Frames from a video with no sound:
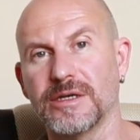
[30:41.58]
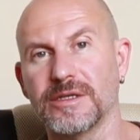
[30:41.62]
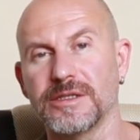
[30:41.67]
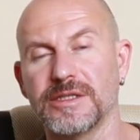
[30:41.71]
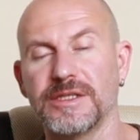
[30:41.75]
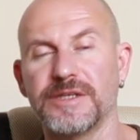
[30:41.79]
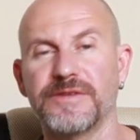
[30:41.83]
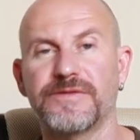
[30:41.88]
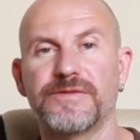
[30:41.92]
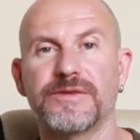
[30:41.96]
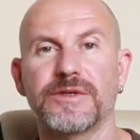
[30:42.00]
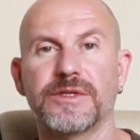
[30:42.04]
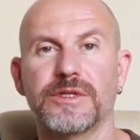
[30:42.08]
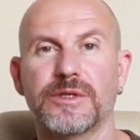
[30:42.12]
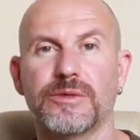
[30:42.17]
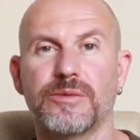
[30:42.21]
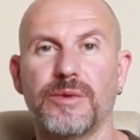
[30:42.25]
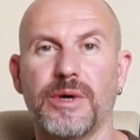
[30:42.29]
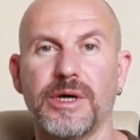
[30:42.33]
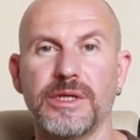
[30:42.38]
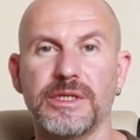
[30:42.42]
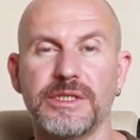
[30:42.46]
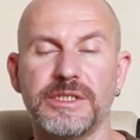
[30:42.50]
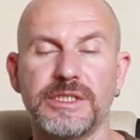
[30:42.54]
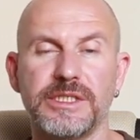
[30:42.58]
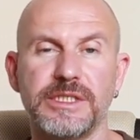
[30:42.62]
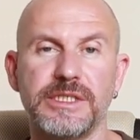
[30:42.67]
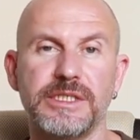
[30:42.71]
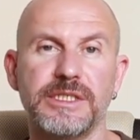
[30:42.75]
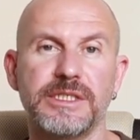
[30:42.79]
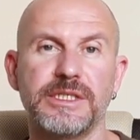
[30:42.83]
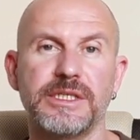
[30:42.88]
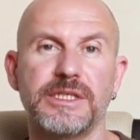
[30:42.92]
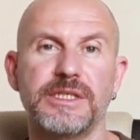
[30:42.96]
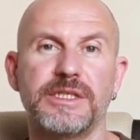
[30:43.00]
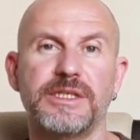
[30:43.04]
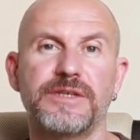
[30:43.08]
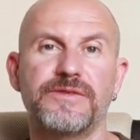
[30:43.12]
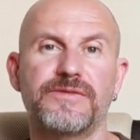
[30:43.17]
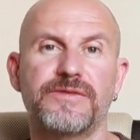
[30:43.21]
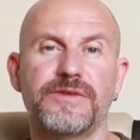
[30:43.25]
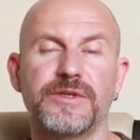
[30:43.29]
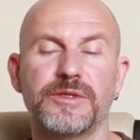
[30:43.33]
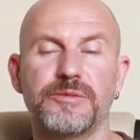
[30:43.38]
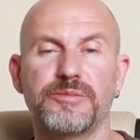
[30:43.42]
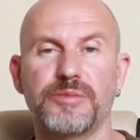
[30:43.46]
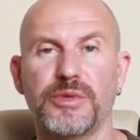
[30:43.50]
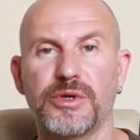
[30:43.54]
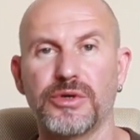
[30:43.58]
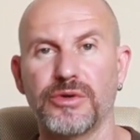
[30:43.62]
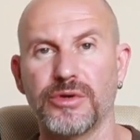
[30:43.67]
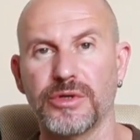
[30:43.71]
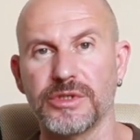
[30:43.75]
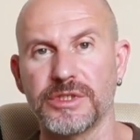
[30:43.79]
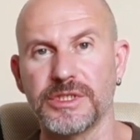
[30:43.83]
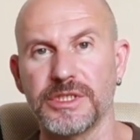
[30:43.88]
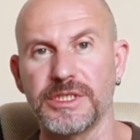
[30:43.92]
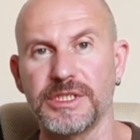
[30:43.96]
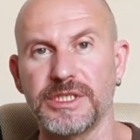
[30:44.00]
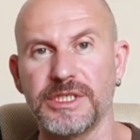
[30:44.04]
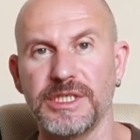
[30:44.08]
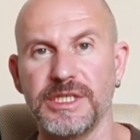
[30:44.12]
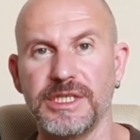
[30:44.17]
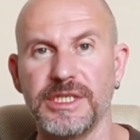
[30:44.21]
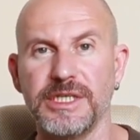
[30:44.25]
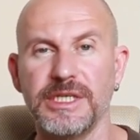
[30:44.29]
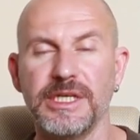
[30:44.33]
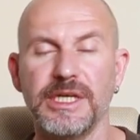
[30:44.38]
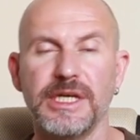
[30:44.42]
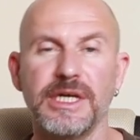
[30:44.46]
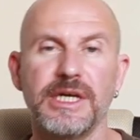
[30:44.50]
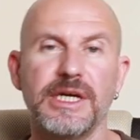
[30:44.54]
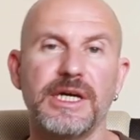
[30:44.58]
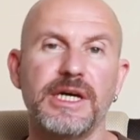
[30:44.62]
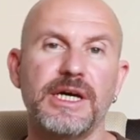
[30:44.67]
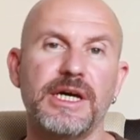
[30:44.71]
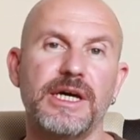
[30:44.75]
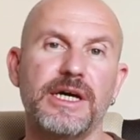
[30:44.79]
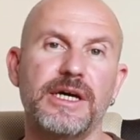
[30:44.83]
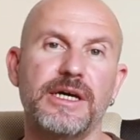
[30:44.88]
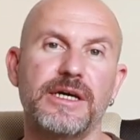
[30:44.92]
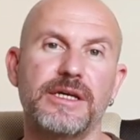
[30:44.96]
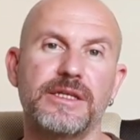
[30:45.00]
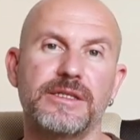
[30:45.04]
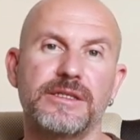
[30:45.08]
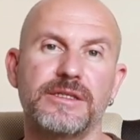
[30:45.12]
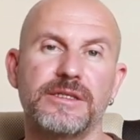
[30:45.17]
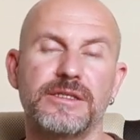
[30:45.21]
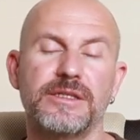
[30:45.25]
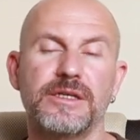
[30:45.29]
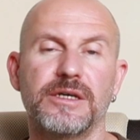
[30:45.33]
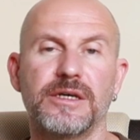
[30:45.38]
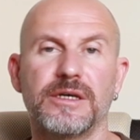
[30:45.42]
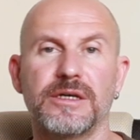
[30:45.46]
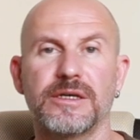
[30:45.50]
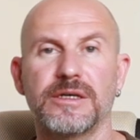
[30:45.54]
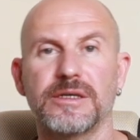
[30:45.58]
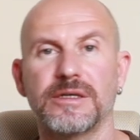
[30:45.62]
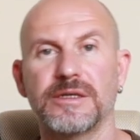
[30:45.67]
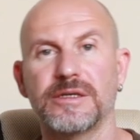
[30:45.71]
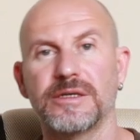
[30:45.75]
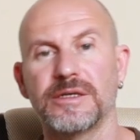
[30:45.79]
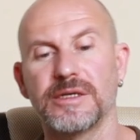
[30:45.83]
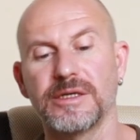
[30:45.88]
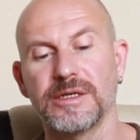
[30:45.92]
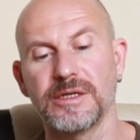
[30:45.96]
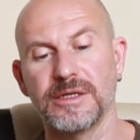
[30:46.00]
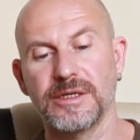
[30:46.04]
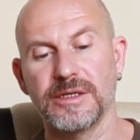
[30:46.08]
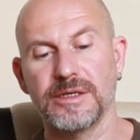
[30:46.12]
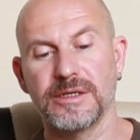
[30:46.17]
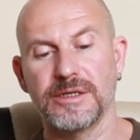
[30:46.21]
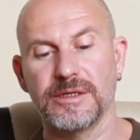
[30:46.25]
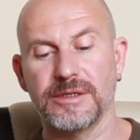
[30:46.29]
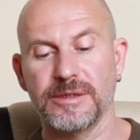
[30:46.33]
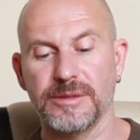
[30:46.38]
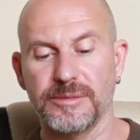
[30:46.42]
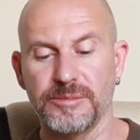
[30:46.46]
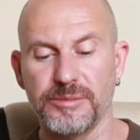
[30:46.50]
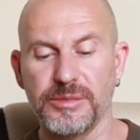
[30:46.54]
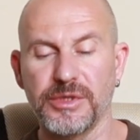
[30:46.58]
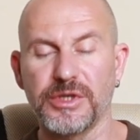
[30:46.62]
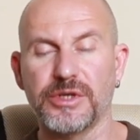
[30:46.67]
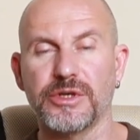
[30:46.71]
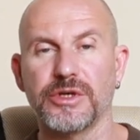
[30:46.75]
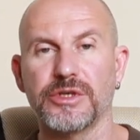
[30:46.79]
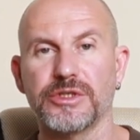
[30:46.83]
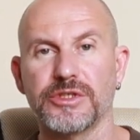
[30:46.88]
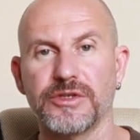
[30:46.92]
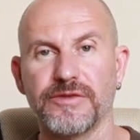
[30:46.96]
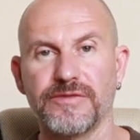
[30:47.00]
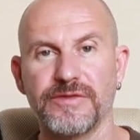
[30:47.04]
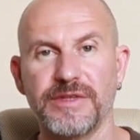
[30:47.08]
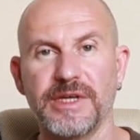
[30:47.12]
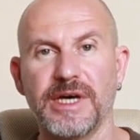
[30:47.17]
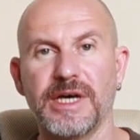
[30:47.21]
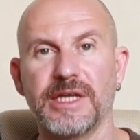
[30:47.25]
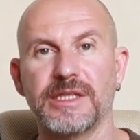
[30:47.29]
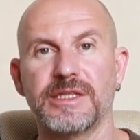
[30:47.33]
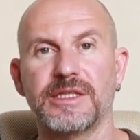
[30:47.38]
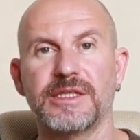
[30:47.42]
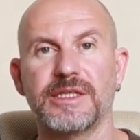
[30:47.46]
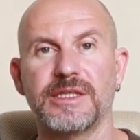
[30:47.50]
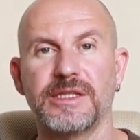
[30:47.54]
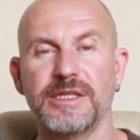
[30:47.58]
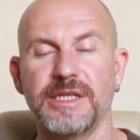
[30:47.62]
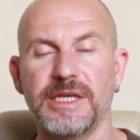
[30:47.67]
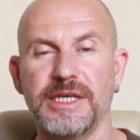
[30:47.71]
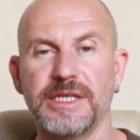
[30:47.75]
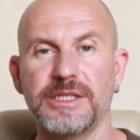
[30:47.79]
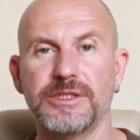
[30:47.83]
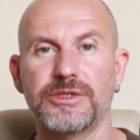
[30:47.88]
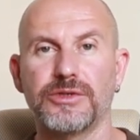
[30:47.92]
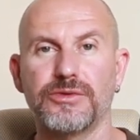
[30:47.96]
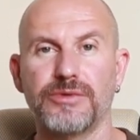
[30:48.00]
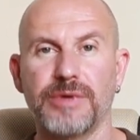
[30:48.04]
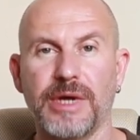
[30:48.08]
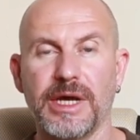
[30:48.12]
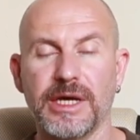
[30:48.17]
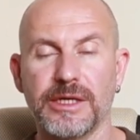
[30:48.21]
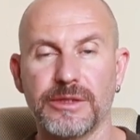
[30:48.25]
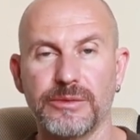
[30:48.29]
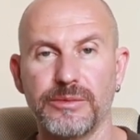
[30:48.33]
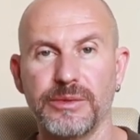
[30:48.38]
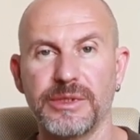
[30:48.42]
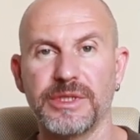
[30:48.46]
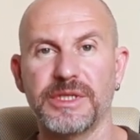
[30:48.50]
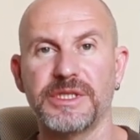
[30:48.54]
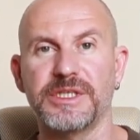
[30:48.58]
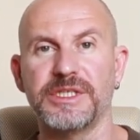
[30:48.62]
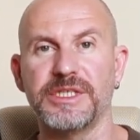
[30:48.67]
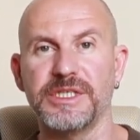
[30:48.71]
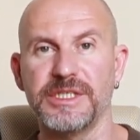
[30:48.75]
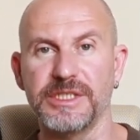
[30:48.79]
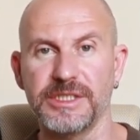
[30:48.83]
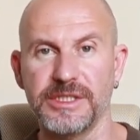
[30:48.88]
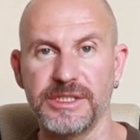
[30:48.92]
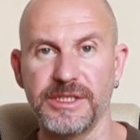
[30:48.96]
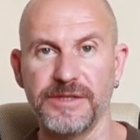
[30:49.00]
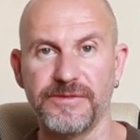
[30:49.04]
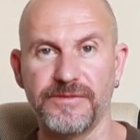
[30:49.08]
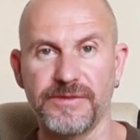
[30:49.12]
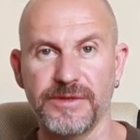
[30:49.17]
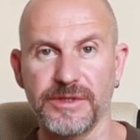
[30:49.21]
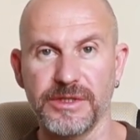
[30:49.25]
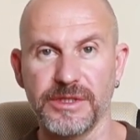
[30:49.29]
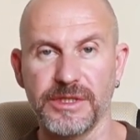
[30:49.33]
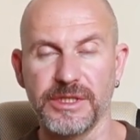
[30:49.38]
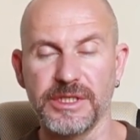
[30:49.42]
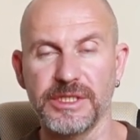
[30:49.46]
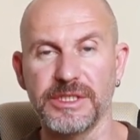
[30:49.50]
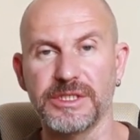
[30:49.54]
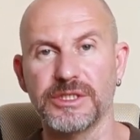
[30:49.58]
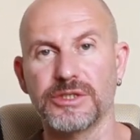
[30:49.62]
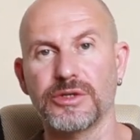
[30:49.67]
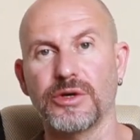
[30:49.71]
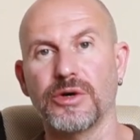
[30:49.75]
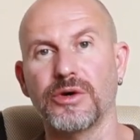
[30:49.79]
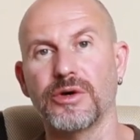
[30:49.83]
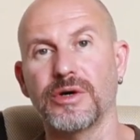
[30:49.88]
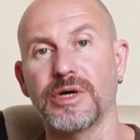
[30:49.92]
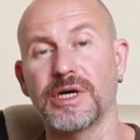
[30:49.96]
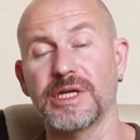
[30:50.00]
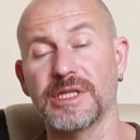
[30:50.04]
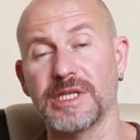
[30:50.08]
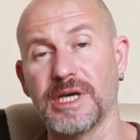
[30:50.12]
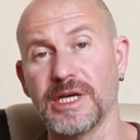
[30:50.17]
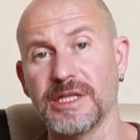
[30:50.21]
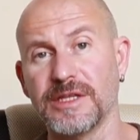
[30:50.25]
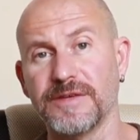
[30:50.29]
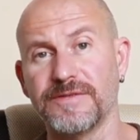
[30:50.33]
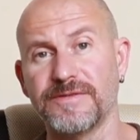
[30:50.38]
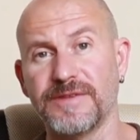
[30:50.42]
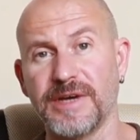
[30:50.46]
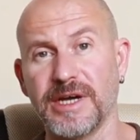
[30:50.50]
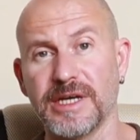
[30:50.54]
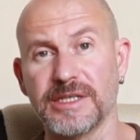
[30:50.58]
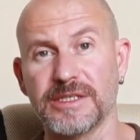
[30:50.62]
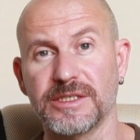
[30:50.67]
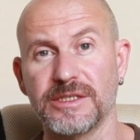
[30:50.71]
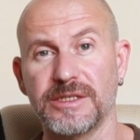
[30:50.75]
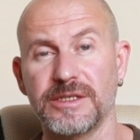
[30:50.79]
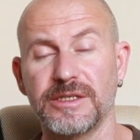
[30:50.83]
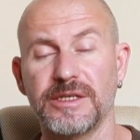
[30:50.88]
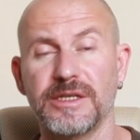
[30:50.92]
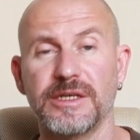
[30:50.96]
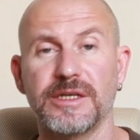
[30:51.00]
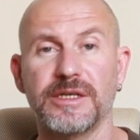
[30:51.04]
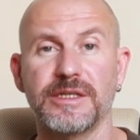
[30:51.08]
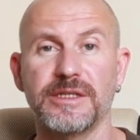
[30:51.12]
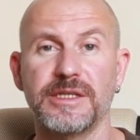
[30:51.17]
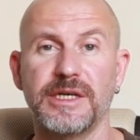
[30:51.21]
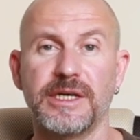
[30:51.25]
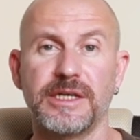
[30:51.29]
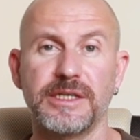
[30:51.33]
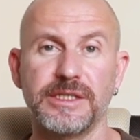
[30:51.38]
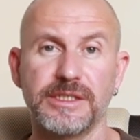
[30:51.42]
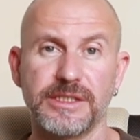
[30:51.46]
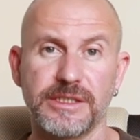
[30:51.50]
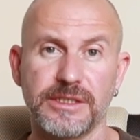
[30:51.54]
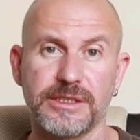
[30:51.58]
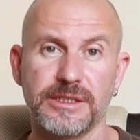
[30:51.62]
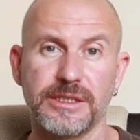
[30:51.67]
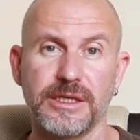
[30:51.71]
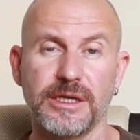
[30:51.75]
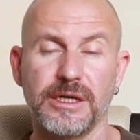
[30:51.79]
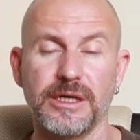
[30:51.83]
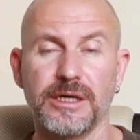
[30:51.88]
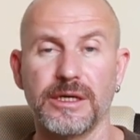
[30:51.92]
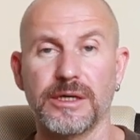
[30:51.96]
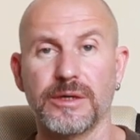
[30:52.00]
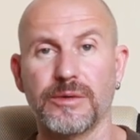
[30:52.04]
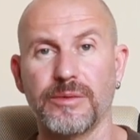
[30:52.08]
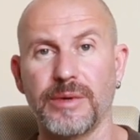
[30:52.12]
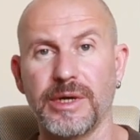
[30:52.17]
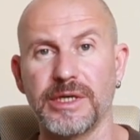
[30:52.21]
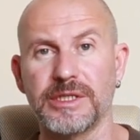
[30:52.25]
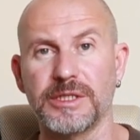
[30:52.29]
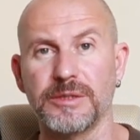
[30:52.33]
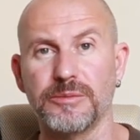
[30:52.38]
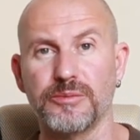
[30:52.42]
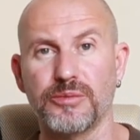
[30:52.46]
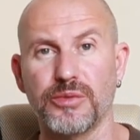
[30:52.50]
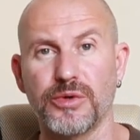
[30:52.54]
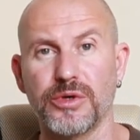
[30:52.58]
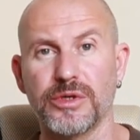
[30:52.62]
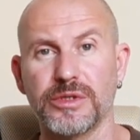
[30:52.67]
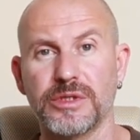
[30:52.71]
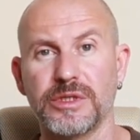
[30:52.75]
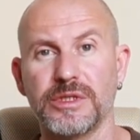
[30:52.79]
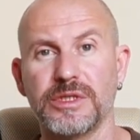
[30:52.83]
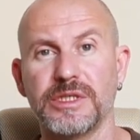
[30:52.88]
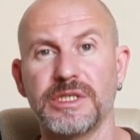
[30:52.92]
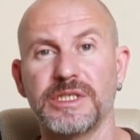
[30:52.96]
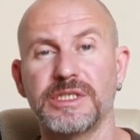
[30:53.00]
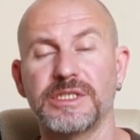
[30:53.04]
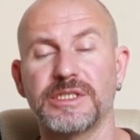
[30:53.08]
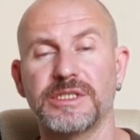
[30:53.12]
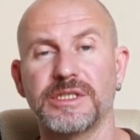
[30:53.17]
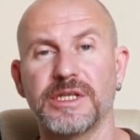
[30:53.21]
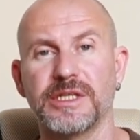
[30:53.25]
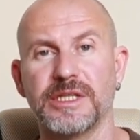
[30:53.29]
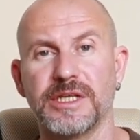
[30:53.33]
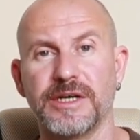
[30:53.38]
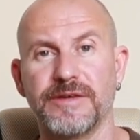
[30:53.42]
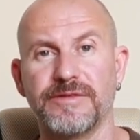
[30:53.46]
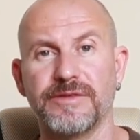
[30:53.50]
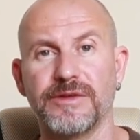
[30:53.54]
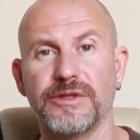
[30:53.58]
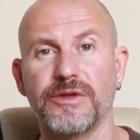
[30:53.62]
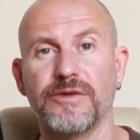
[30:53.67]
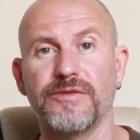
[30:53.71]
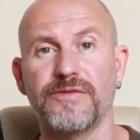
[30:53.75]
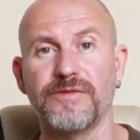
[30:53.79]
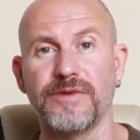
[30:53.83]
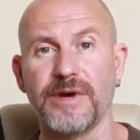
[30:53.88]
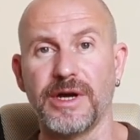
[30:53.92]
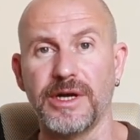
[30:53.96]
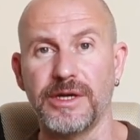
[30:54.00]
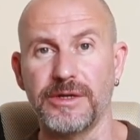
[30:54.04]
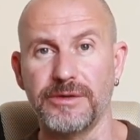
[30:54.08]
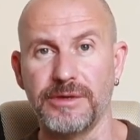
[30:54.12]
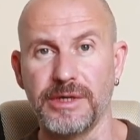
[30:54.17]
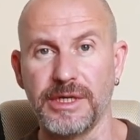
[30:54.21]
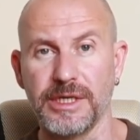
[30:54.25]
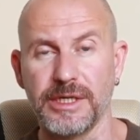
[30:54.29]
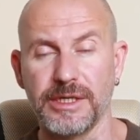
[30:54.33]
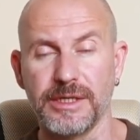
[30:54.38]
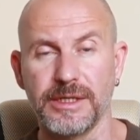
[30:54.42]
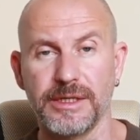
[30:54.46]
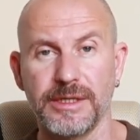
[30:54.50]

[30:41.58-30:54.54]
different qualities and different porosity, and because of that they interact with teas differently. So another factor that is quite important is the level of firing.